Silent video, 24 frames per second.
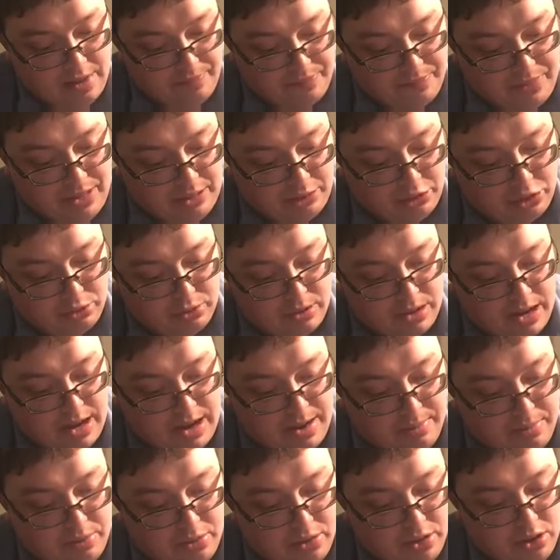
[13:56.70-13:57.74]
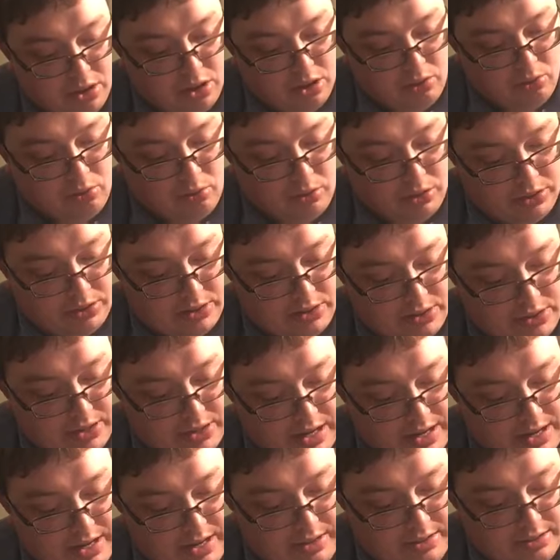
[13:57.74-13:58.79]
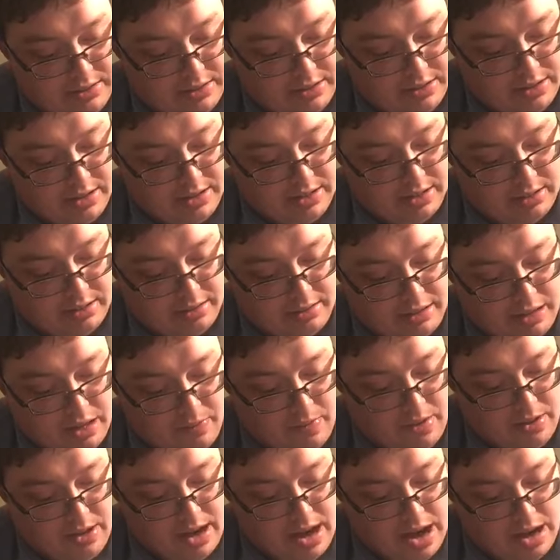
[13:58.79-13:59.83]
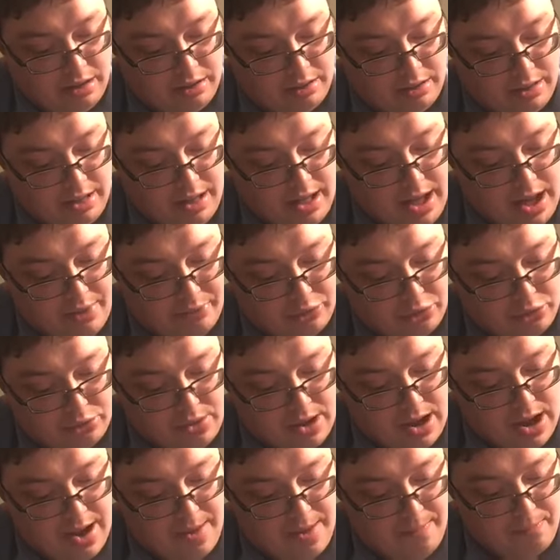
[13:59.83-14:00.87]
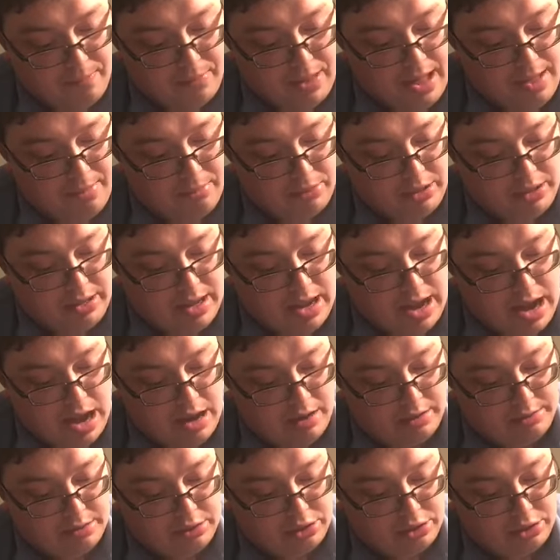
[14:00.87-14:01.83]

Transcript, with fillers: that tribe, were cities given out of the half tribe, namely, out of the